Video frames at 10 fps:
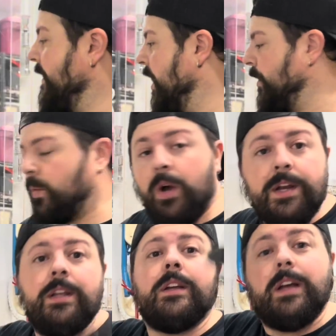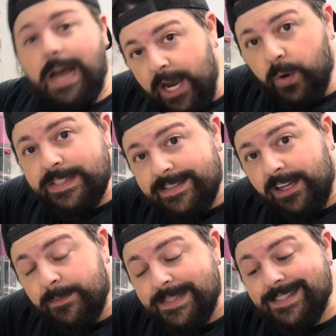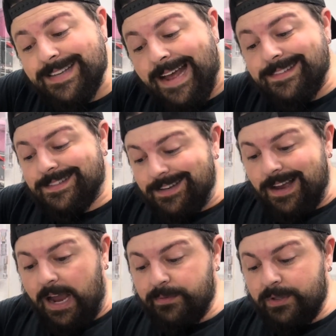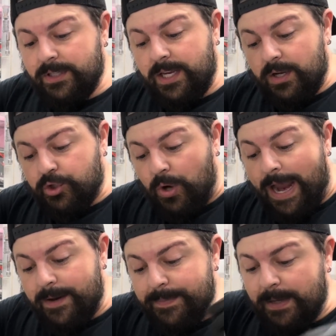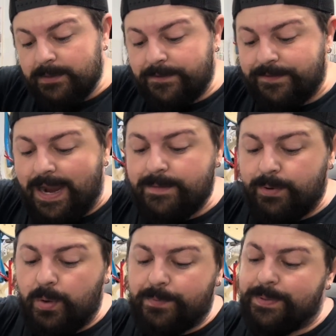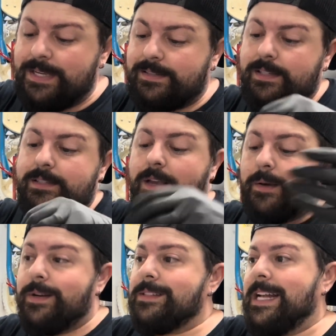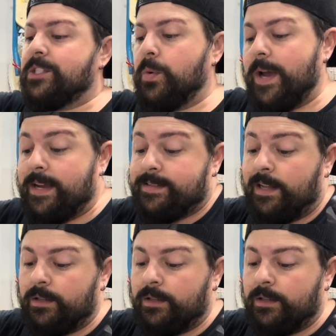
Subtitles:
the other one, I always sell them as sets. I really try to be able to find both pieces because that's the way I sell